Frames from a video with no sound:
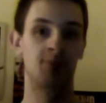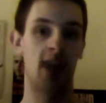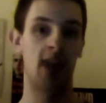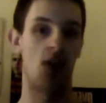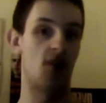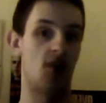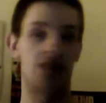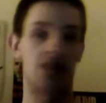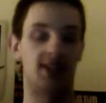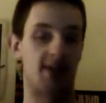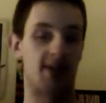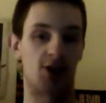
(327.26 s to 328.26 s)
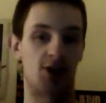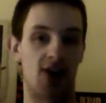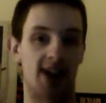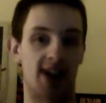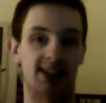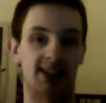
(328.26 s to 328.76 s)
However, the
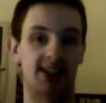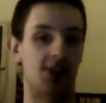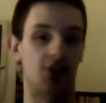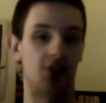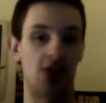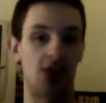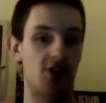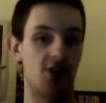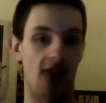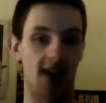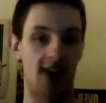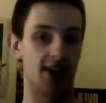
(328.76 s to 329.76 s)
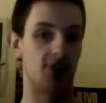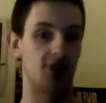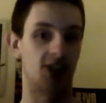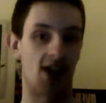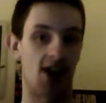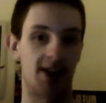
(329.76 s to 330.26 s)
Democrats don't know how to use
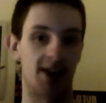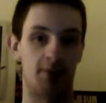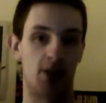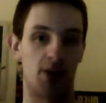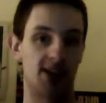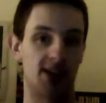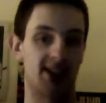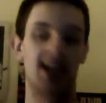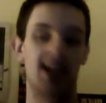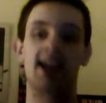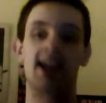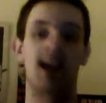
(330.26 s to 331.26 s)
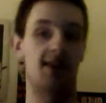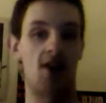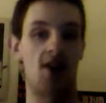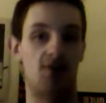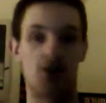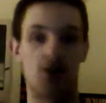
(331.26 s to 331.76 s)
talking points, and
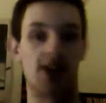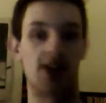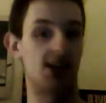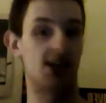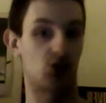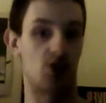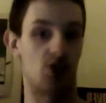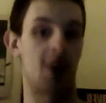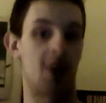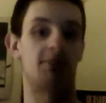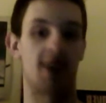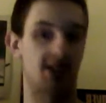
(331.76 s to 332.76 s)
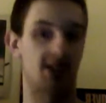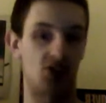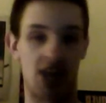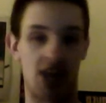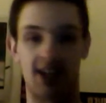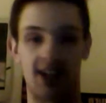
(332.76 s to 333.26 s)
therefore they screwed up the
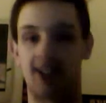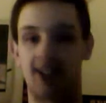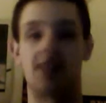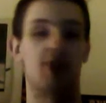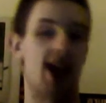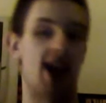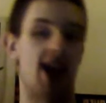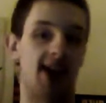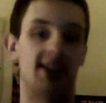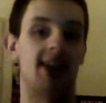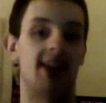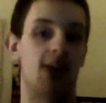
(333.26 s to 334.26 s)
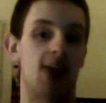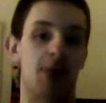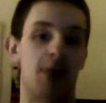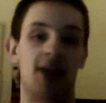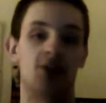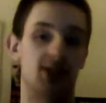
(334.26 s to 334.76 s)
messaging. Then we had the death
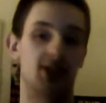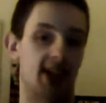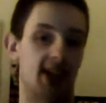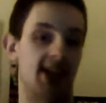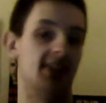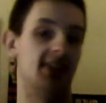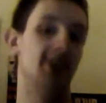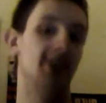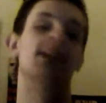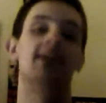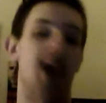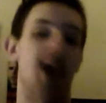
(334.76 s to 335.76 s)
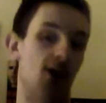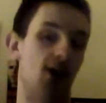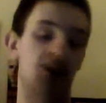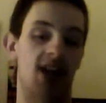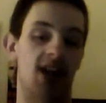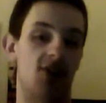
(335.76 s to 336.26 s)
panels and the
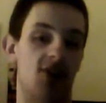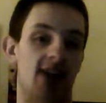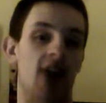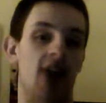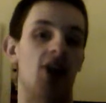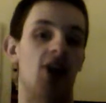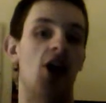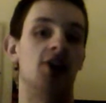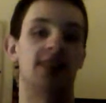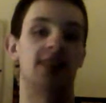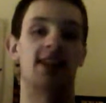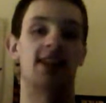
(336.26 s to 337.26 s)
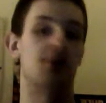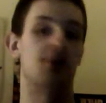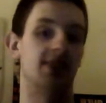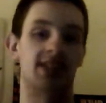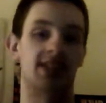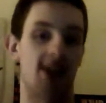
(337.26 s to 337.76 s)
healthcare town halls, and it
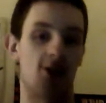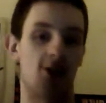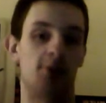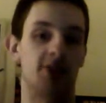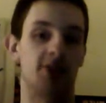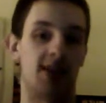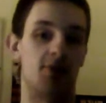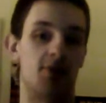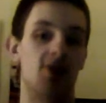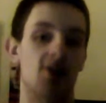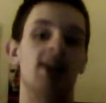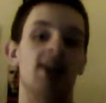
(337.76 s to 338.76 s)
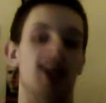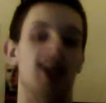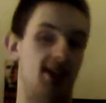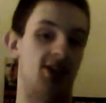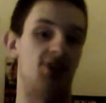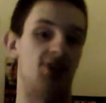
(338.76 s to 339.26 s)
was a terrible summer
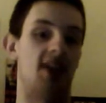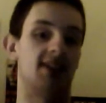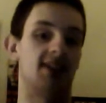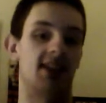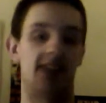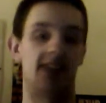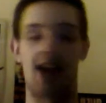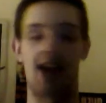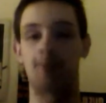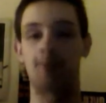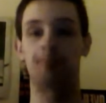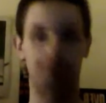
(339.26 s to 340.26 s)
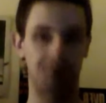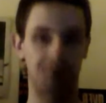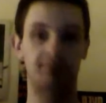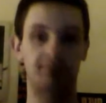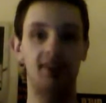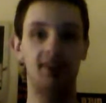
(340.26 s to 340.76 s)
in 2010.
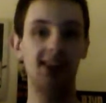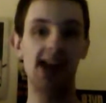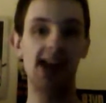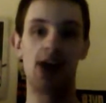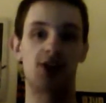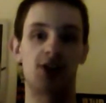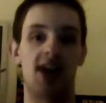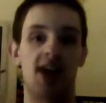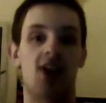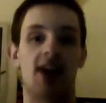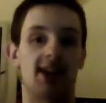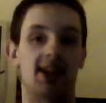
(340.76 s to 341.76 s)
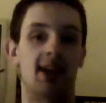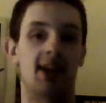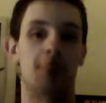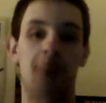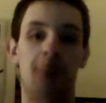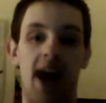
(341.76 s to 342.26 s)
Healthcare ended
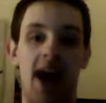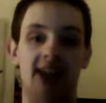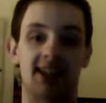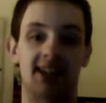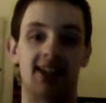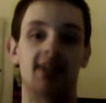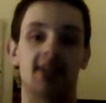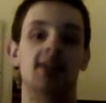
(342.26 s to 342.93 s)
up passing,